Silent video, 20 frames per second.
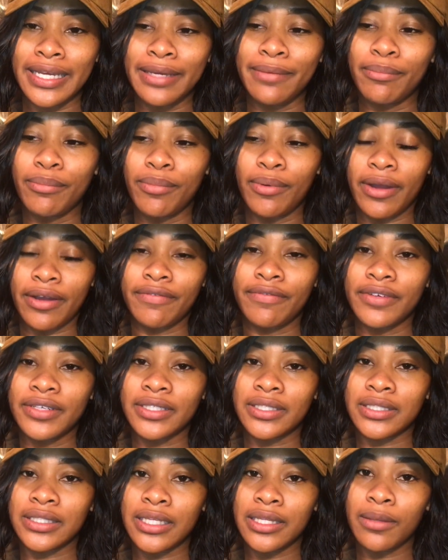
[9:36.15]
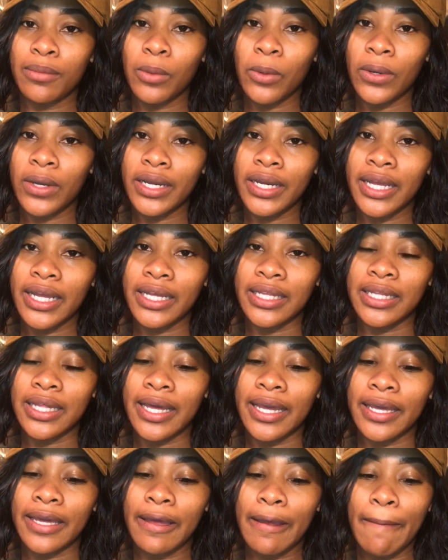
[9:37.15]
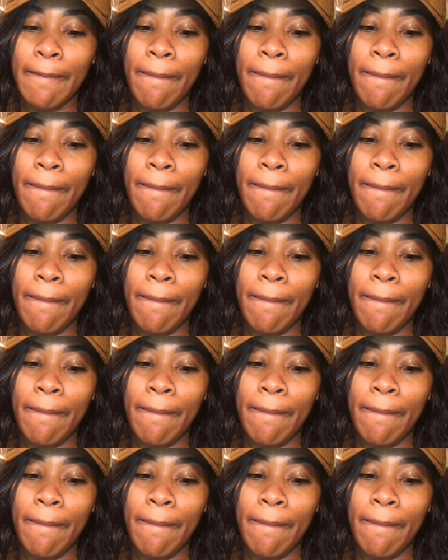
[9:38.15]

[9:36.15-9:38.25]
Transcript: eat breakfast in the morning, like,